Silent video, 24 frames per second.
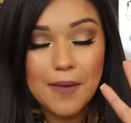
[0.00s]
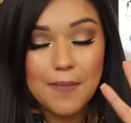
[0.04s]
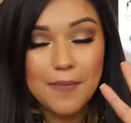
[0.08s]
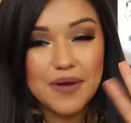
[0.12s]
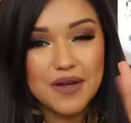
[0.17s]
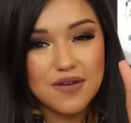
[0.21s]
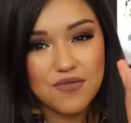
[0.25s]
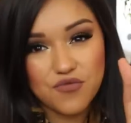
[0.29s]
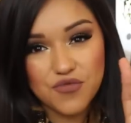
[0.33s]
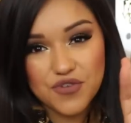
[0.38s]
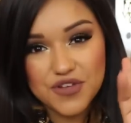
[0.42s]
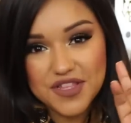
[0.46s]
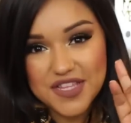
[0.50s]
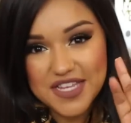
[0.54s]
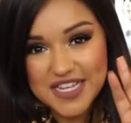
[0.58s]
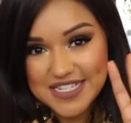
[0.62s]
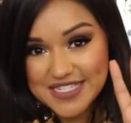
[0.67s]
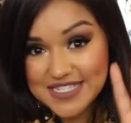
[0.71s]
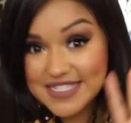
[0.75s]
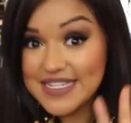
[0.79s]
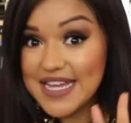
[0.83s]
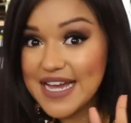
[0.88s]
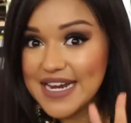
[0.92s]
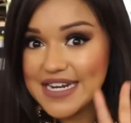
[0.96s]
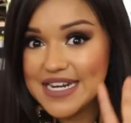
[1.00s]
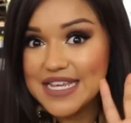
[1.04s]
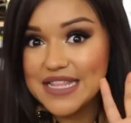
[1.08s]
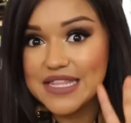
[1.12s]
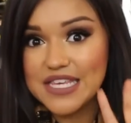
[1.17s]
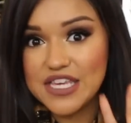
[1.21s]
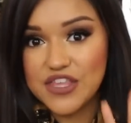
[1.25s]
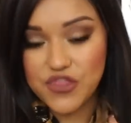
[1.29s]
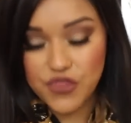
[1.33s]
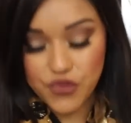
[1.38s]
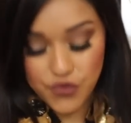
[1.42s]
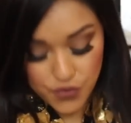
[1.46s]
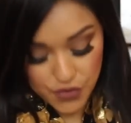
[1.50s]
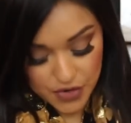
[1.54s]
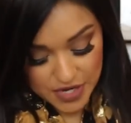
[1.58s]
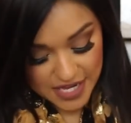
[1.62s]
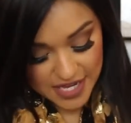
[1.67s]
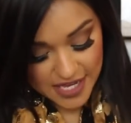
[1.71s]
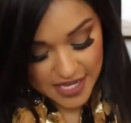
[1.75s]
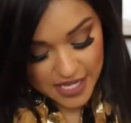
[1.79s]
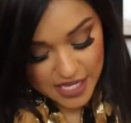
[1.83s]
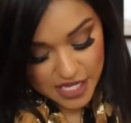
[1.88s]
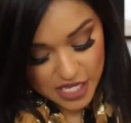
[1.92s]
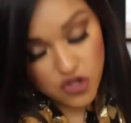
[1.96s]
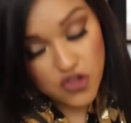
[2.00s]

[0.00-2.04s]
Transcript: but really it's technically three.